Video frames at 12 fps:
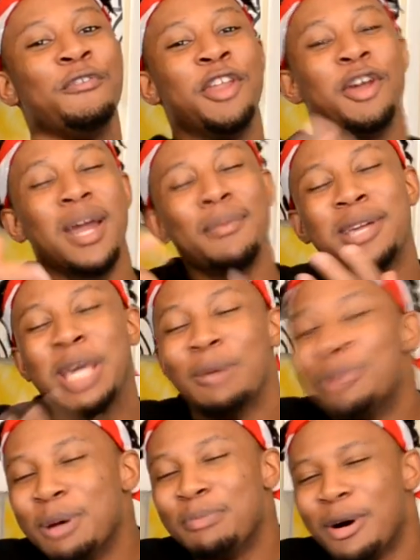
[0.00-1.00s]
video, and I'm gonna
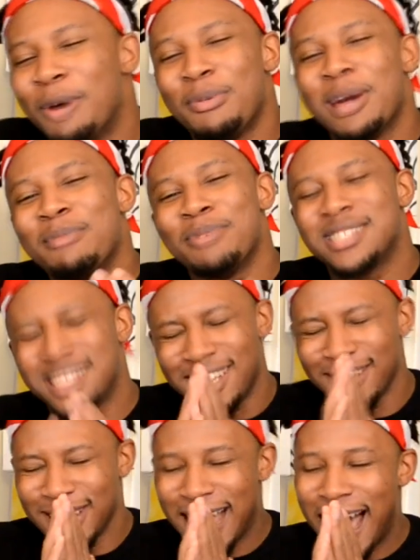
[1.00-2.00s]
keep it a bow, Bray
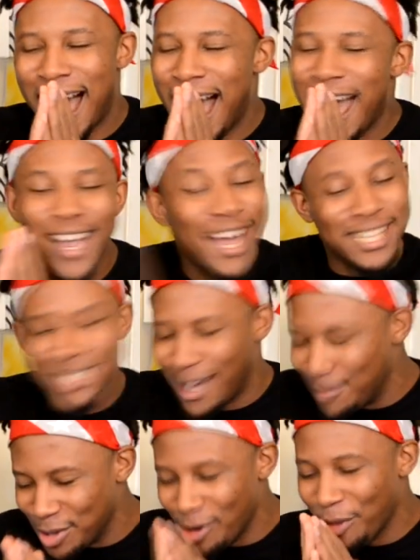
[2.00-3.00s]
Biscuit. I gotta
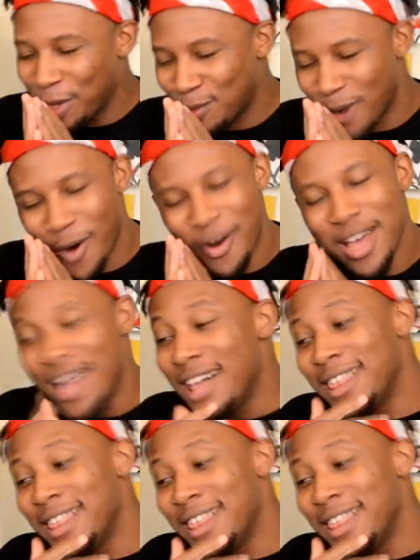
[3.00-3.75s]
stop doing this, bro.